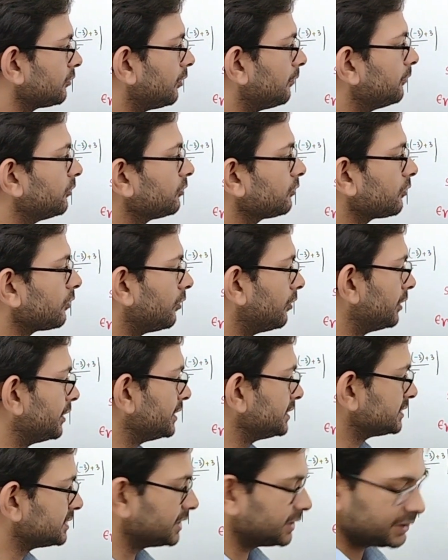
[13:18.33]
common chord
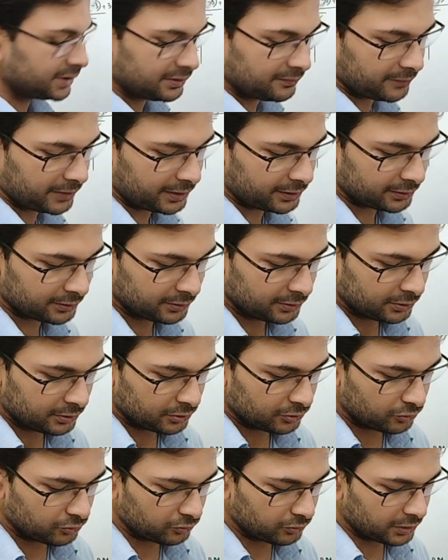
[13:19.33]
is nothing but
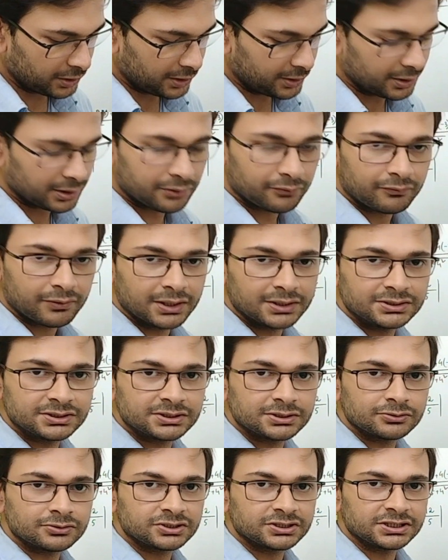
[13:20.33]
root under
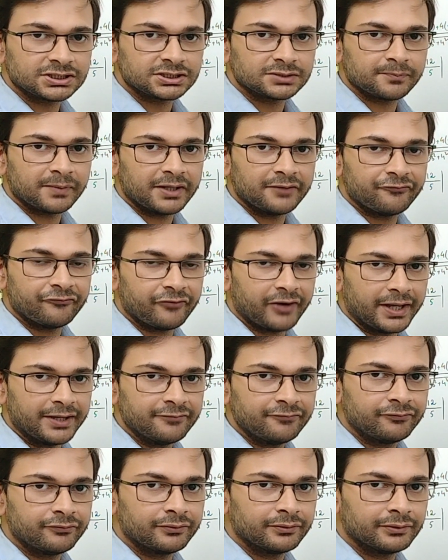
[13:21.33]
106 by
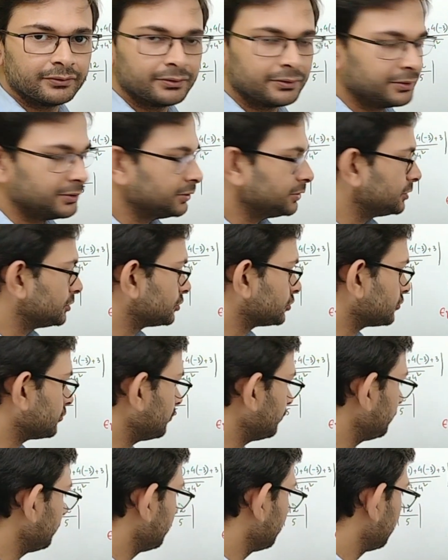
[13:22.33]
5.
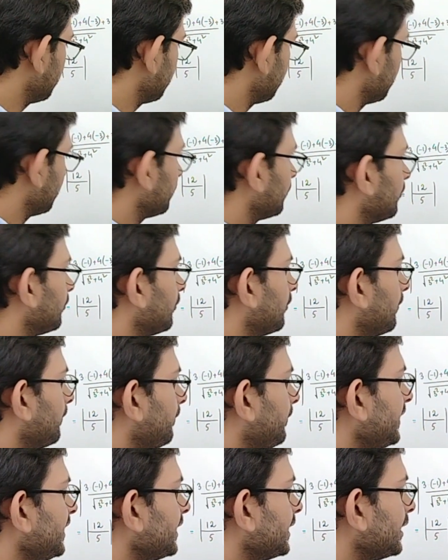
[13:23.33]
So
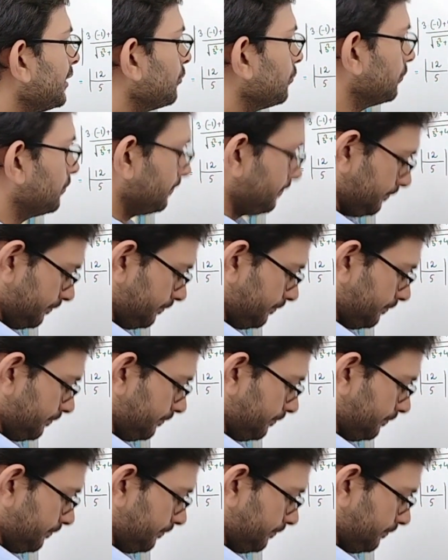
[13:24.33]
PQ